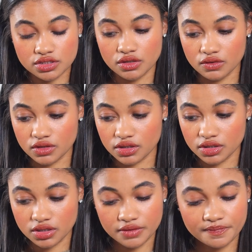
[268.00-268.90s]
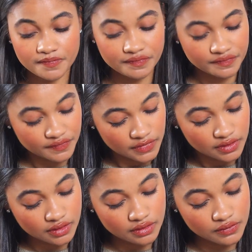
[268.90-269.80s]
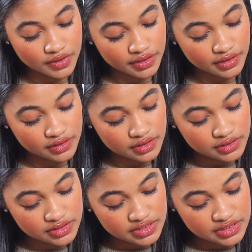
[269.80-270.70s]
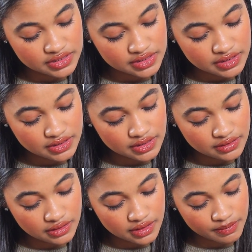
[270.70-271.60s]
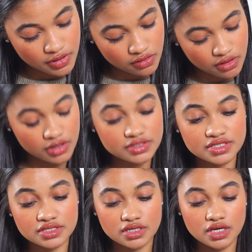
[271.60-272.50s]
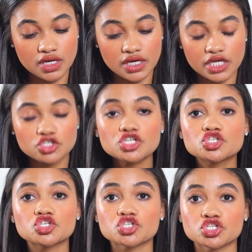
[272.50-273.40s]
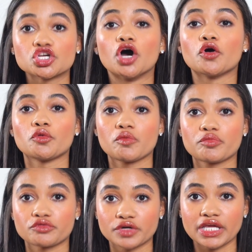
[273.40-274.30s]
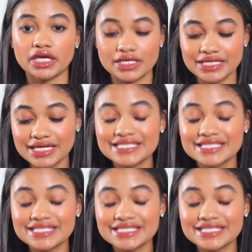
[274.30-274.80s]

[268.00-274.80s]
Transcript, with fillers: so good. Okay, and then this is the lip gloss. It's just so pretty. It's like a